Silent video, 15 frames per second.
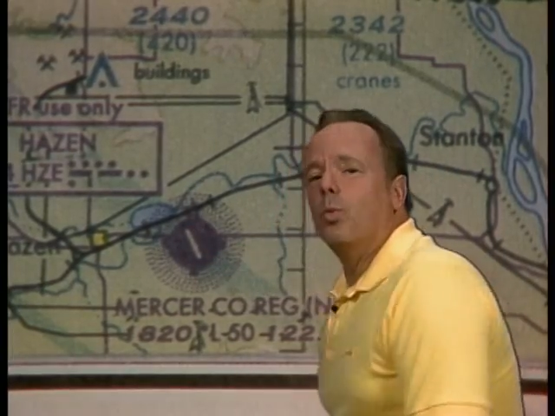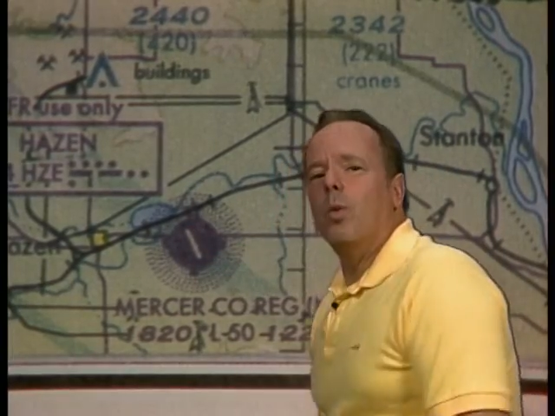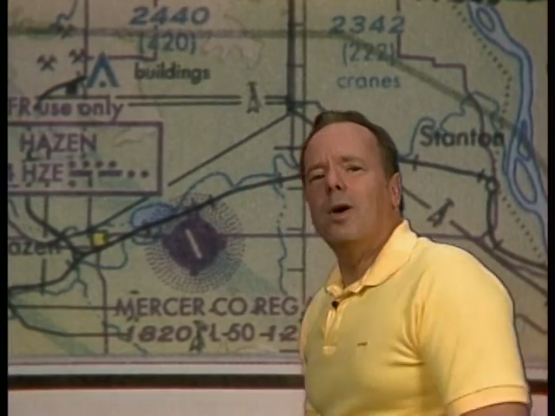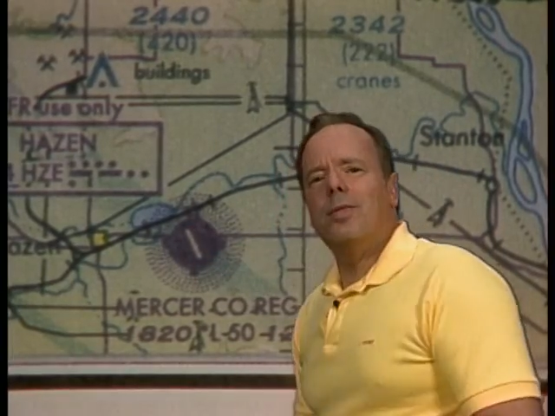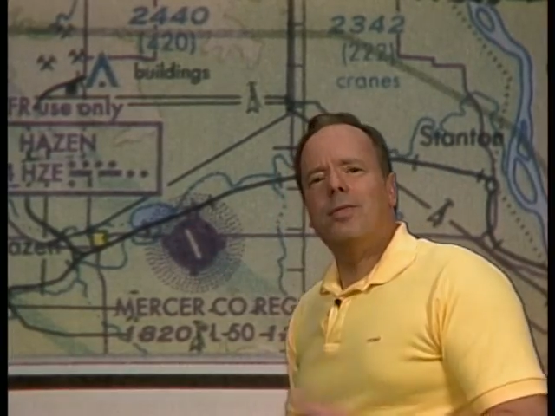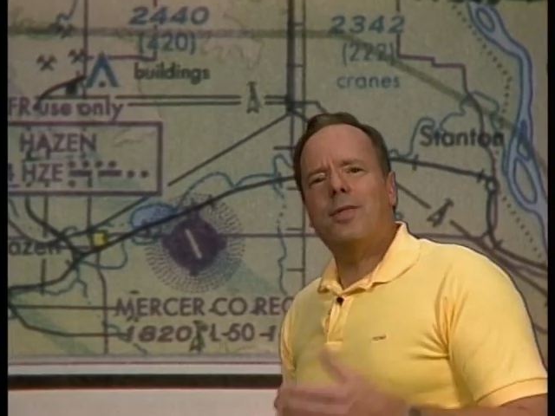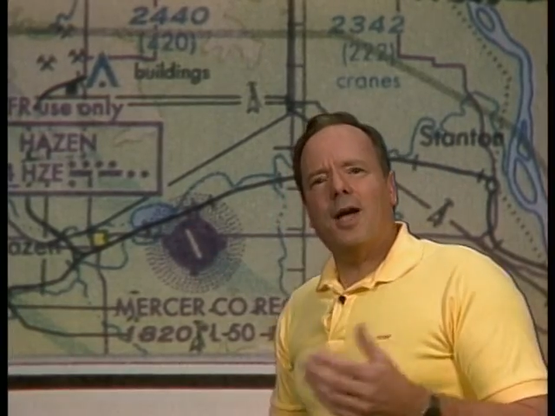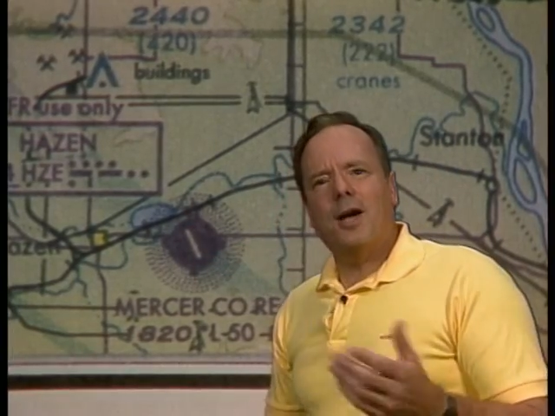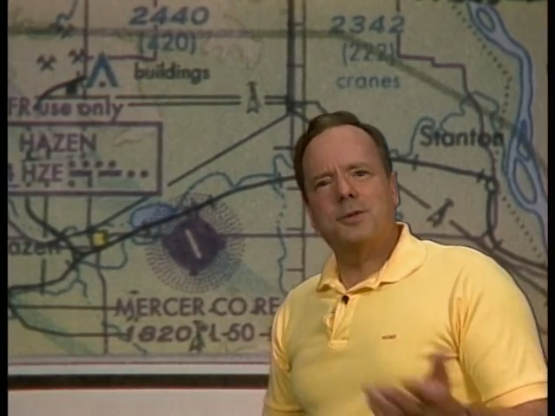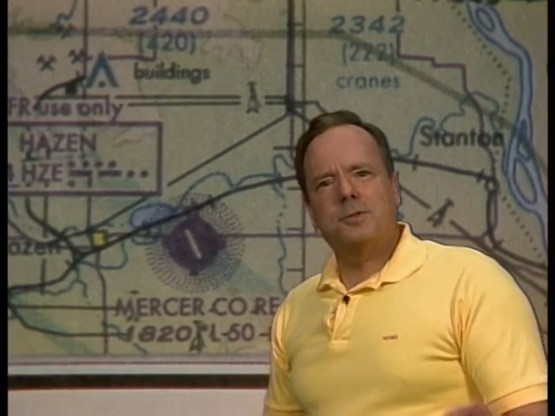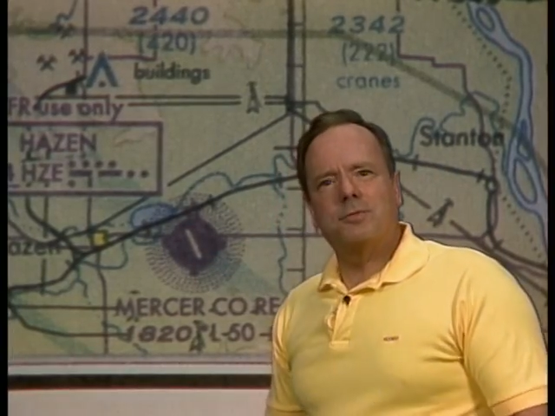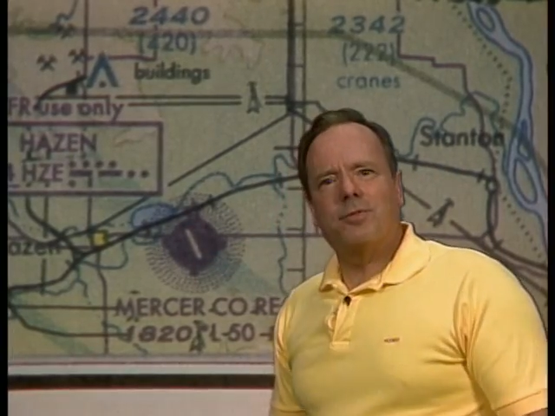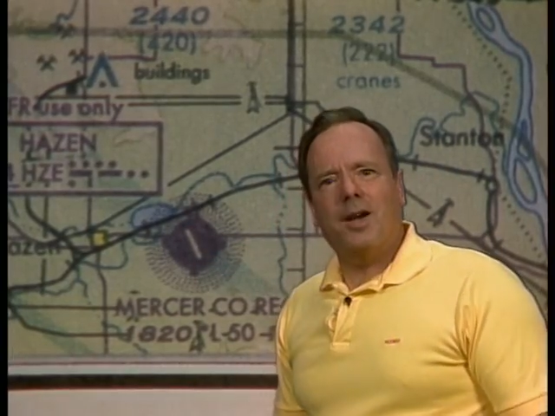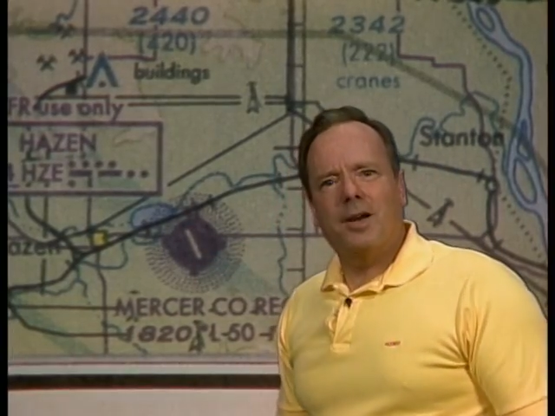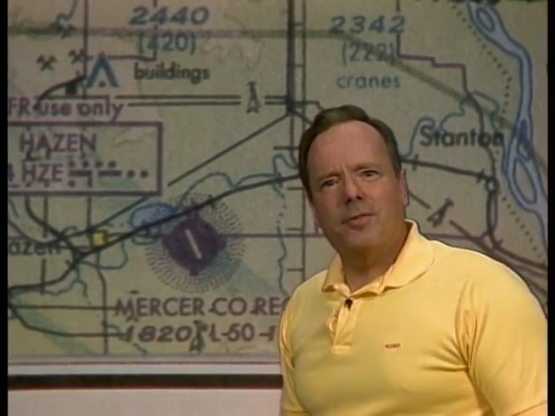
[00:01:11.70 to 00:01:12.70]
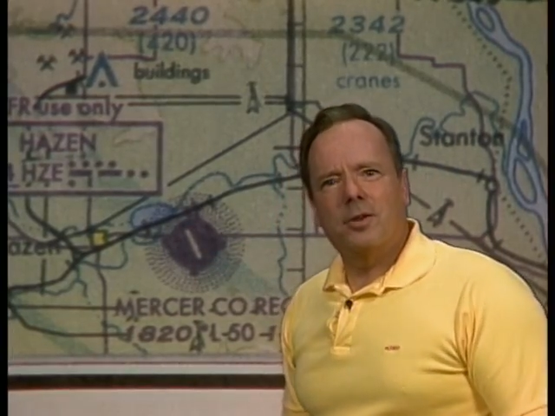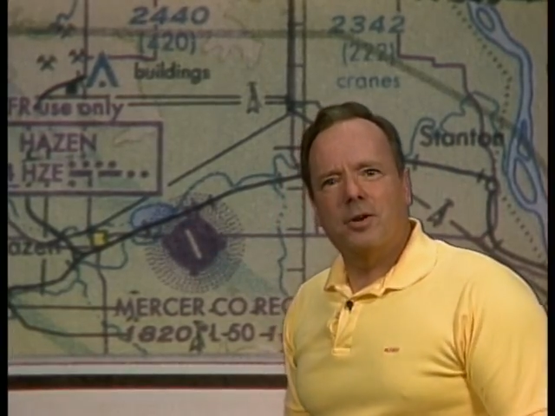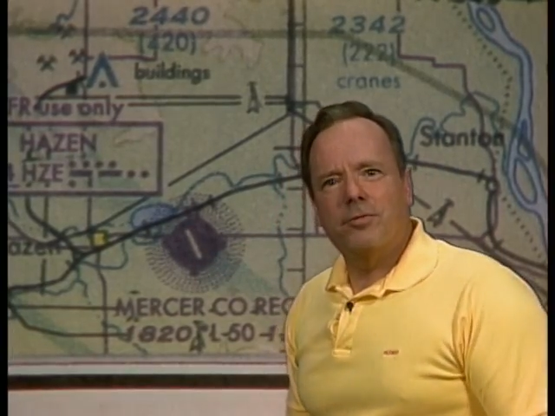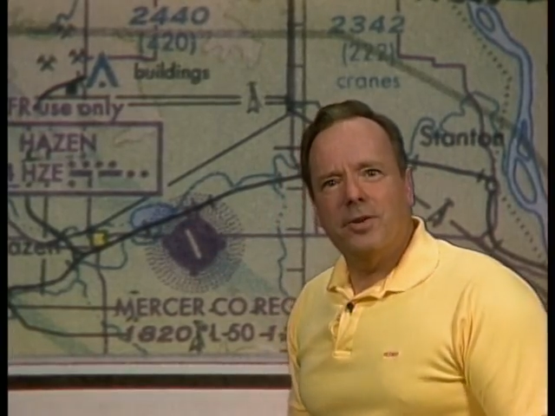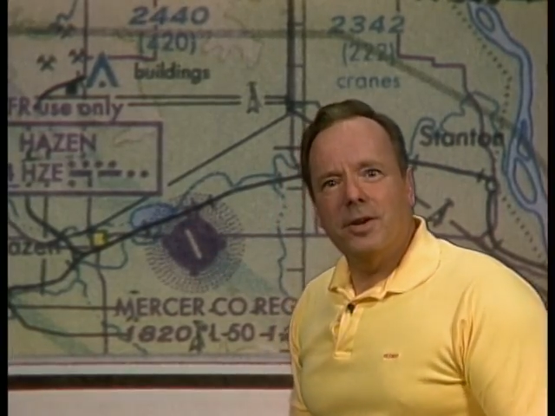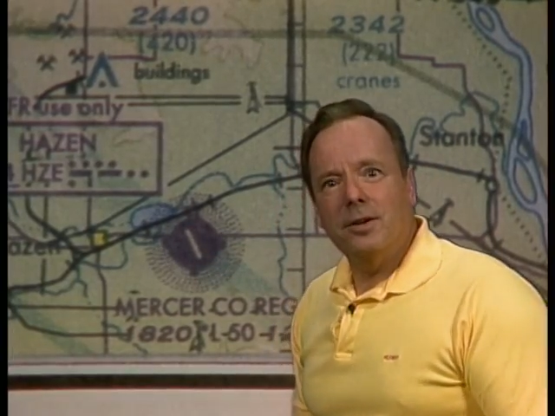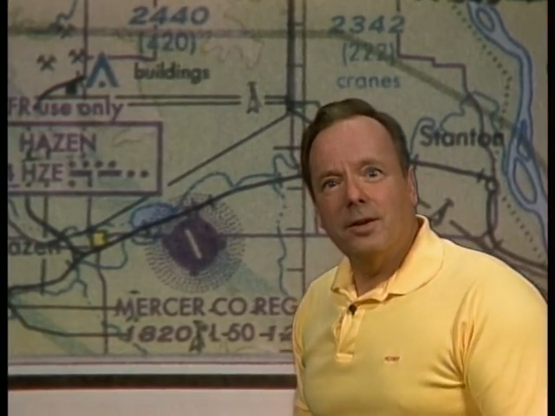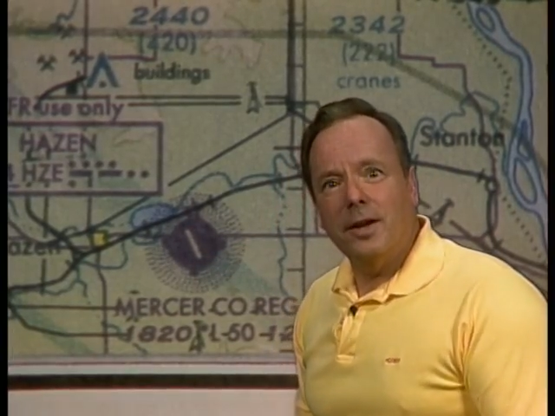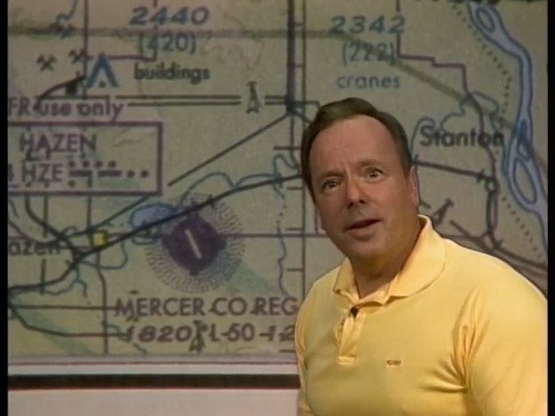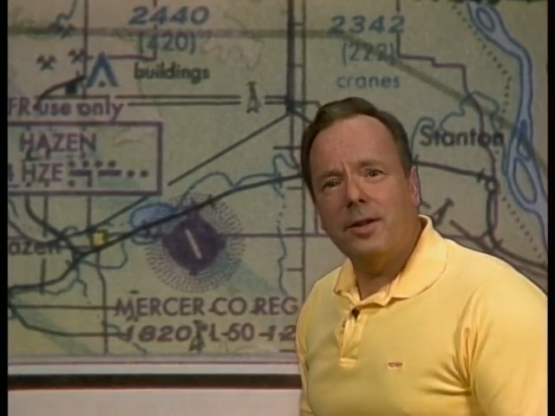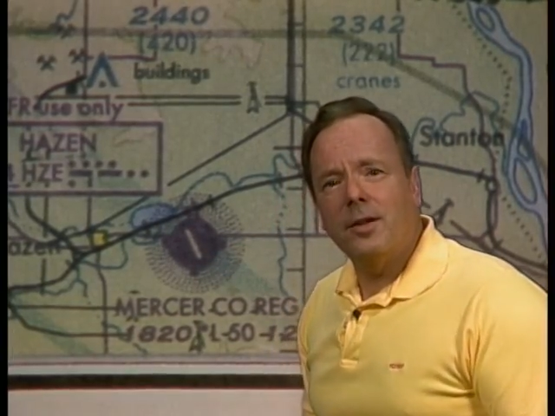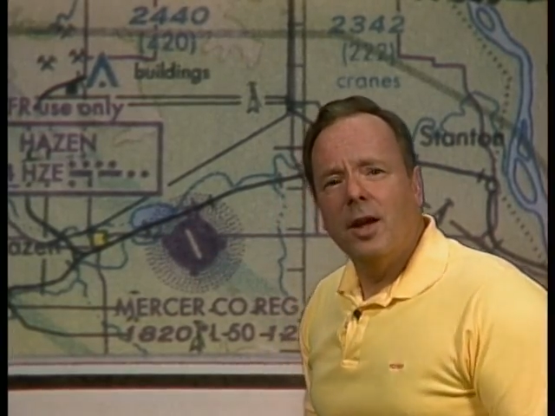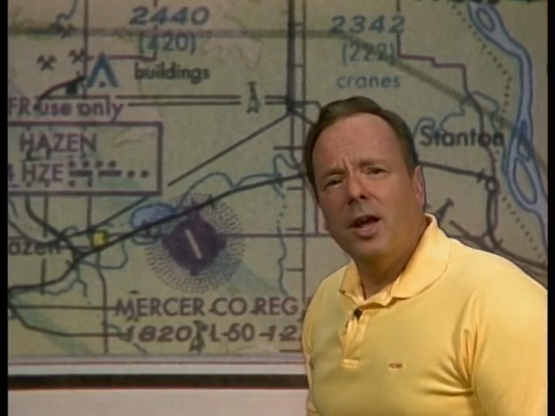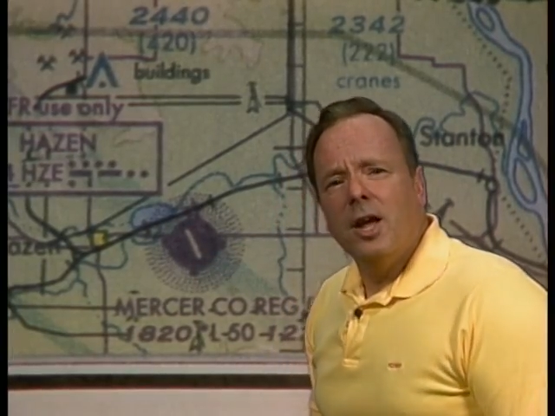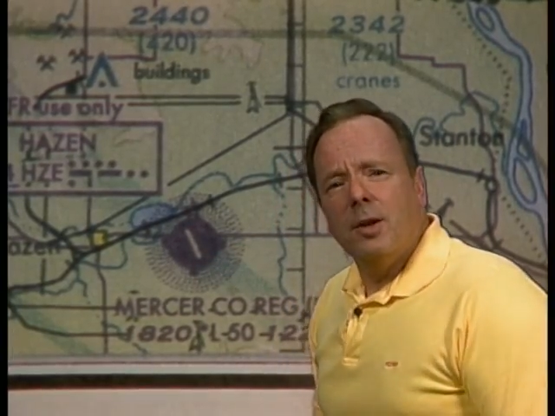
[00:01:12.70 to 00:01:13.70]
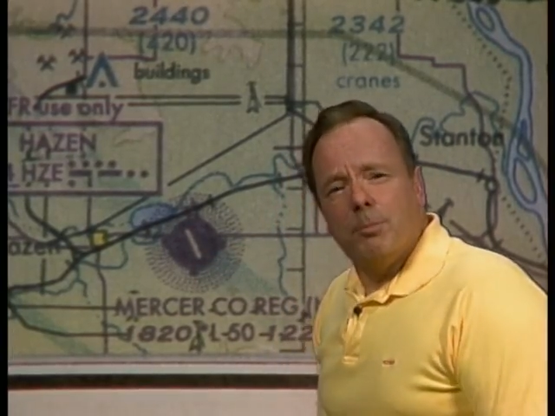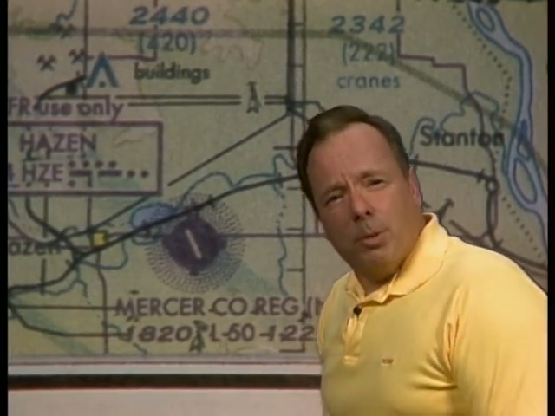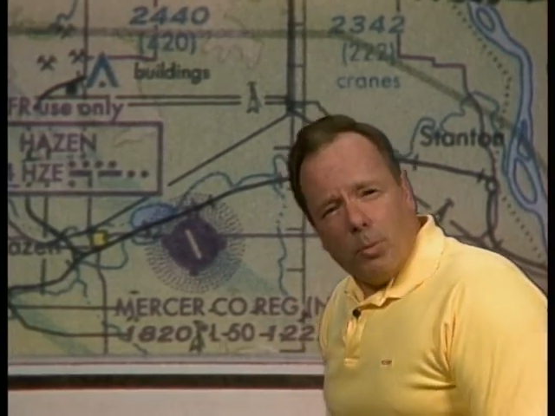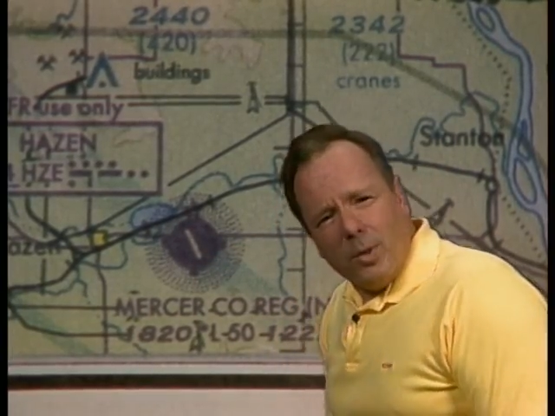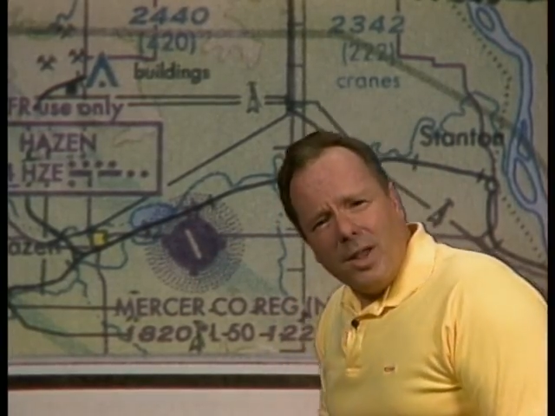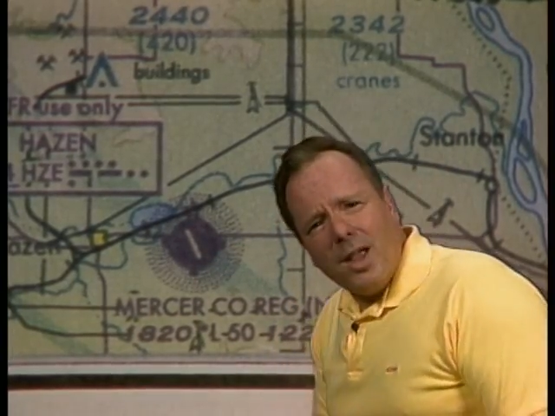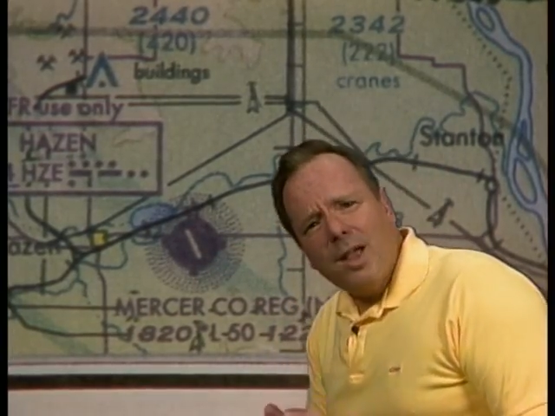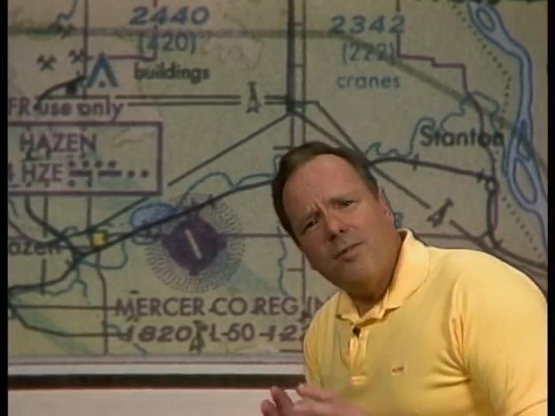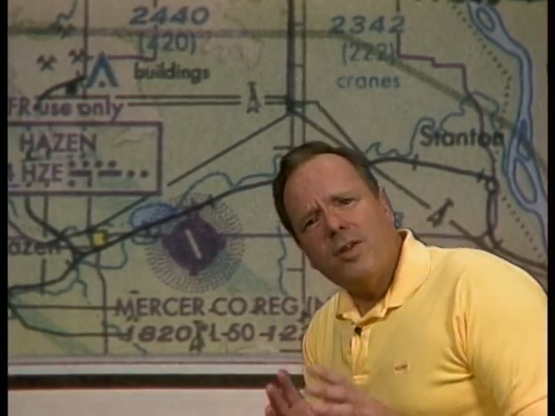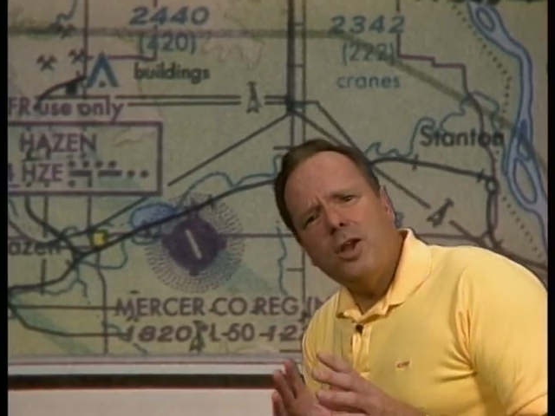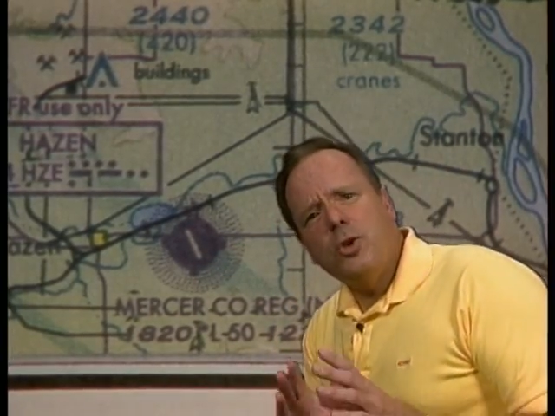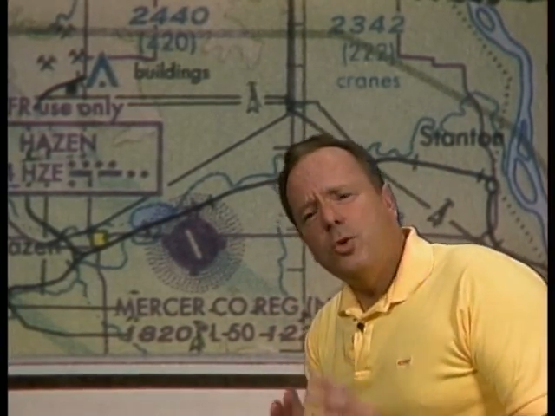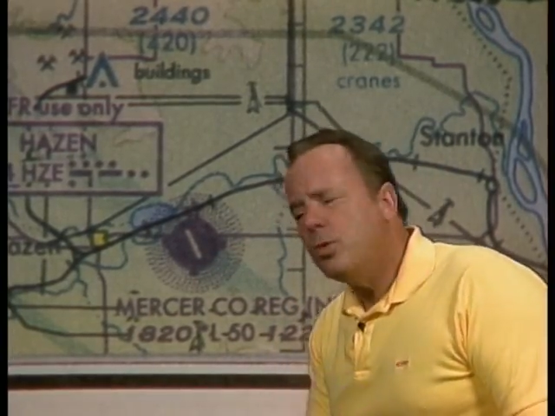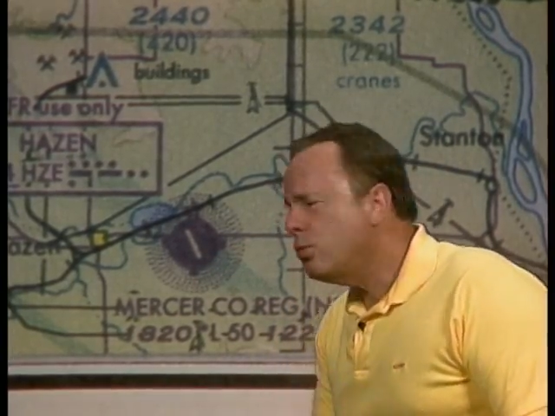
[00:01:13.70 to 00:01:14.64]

1,500 feet in length. But we have a new